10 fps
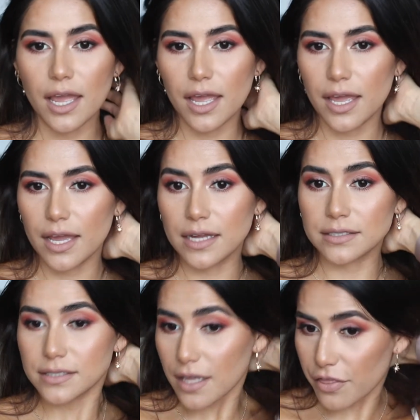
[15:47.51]

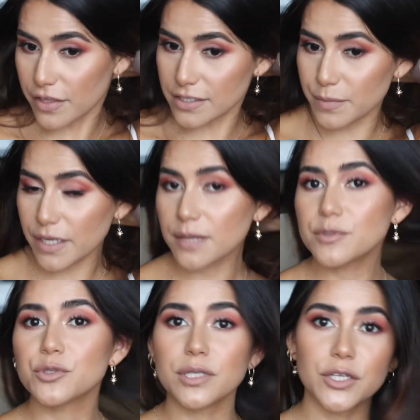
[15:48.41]
And this makeup
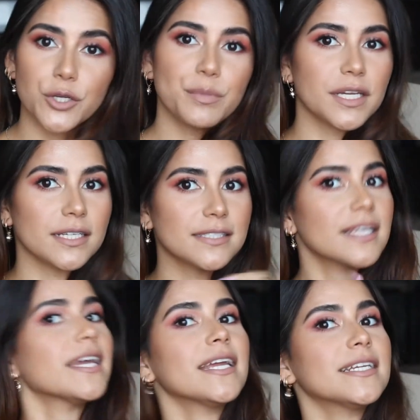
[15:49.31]
is really good
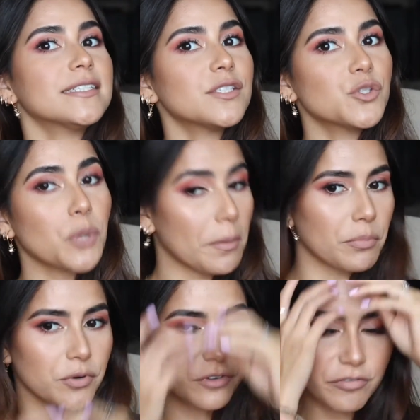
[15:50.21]
because it is sweat
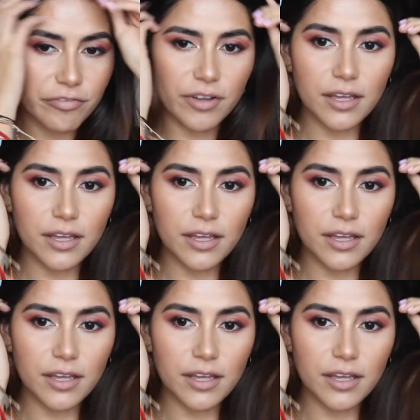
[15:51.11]
proof.